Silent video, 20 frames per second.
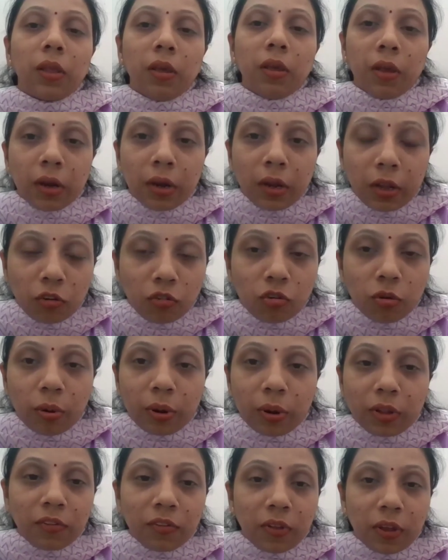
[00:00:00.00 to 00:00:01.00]
the
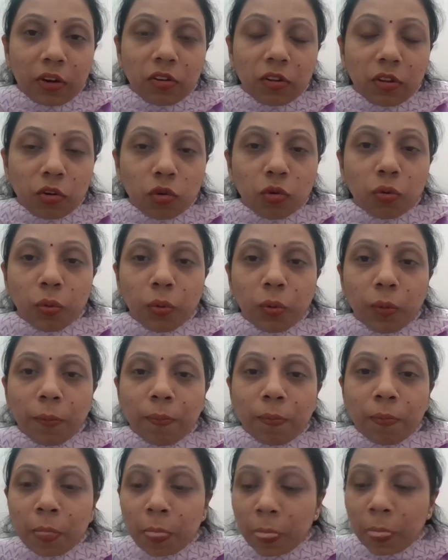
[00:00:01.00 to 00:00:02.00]
insurance sector too.
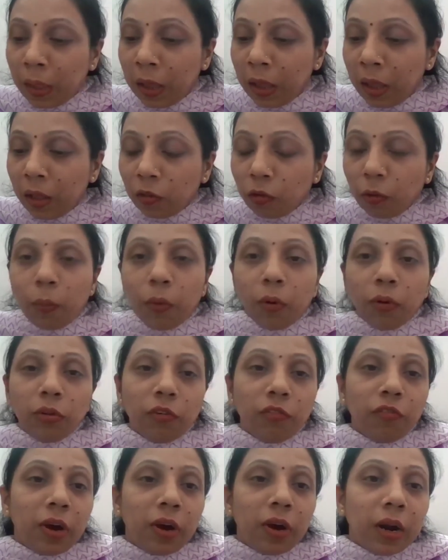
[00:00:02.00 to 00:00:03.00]
So both
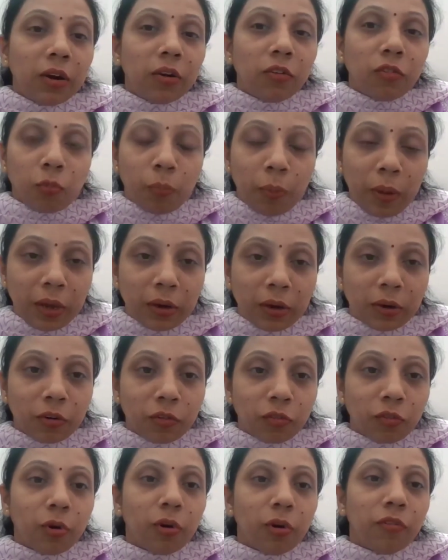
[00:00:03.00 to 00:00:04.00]
of our
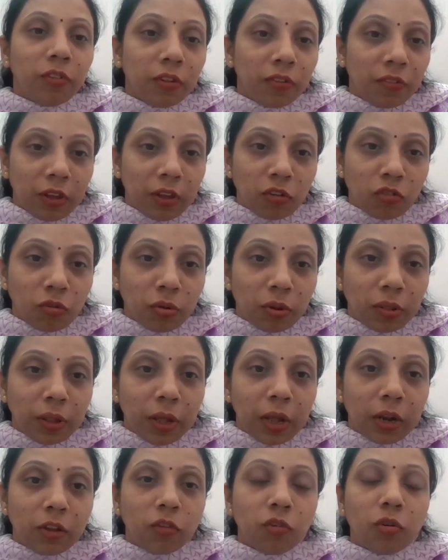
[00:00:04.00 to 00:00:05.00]
speakers of the session,
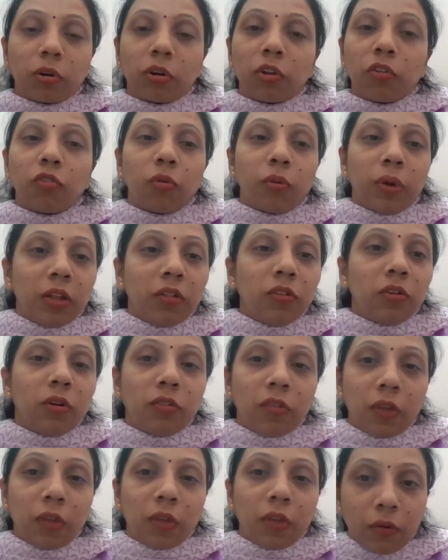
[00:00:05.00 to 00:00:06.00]
that is Dr. Surendra
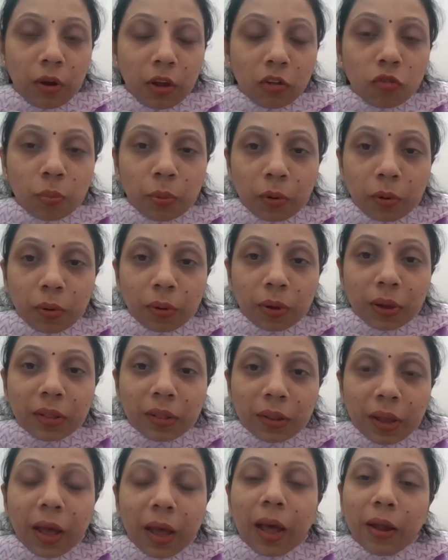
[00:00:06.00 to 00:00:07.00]
Singh Rajpurohit
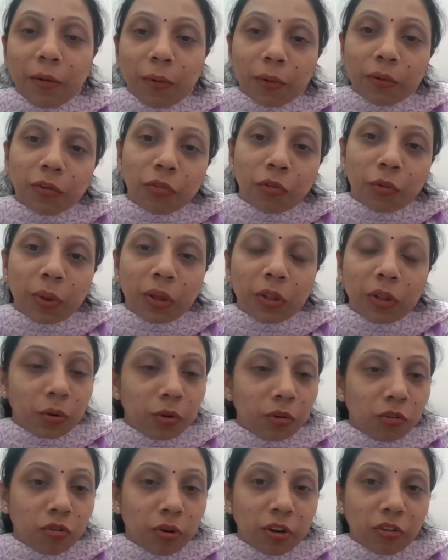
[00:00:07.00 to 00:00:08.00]
and Dr. Sumit
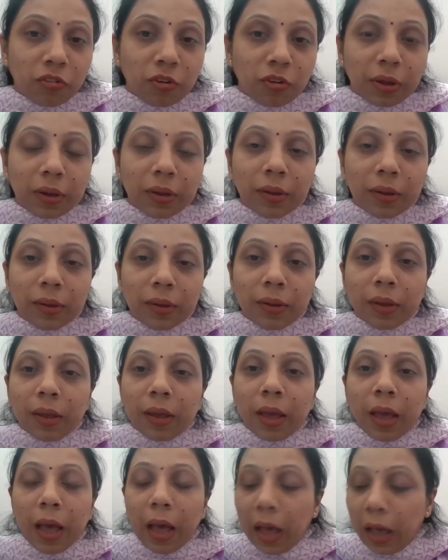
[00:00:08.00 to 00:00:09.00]
Kulshrestha,
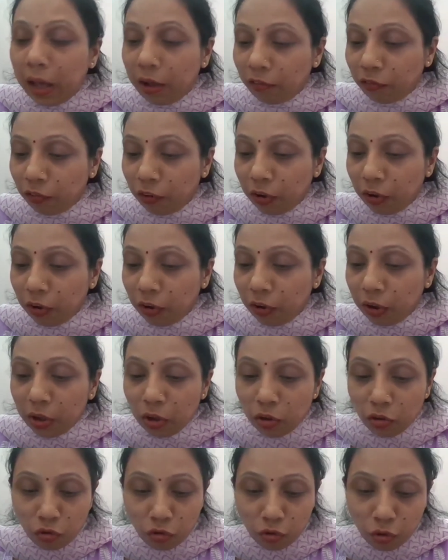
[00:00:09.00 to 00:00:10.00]
have
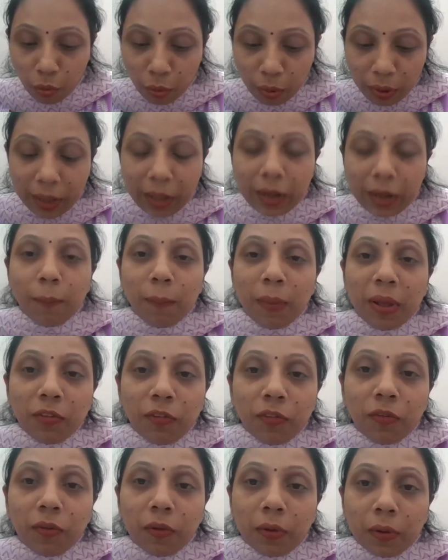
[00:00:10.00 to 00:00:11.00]
shown an
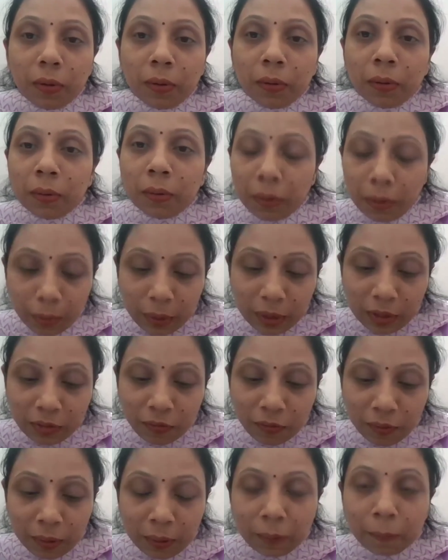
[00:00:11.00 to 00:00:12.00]
immense, you can
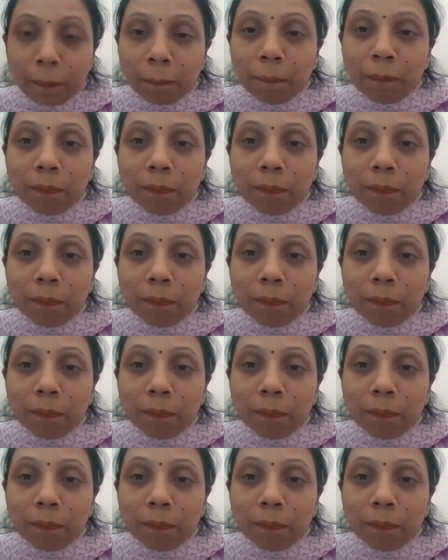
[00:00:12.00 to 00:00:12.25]
say,